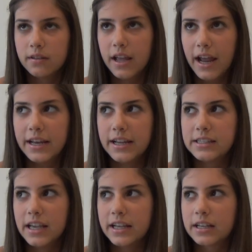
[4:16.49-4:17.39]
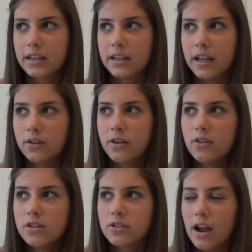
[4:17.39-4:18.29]
And it's I don't know how to
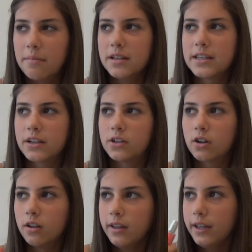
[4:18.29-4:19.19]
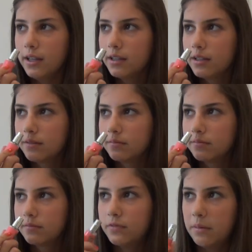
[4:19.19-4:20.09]
describe it. It's girly,
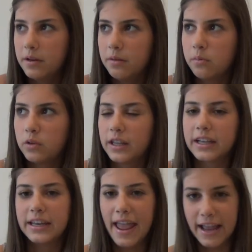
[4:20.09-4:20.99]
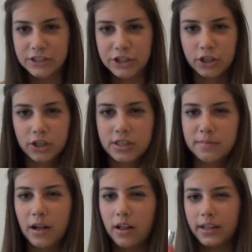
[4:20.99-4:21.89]
feminine, with an edgier
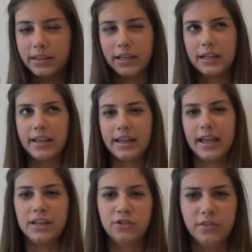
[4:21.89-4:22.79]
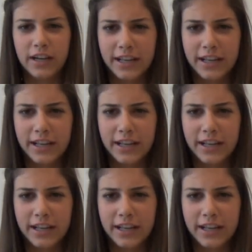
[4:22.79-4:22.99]
smell at the edge of it, I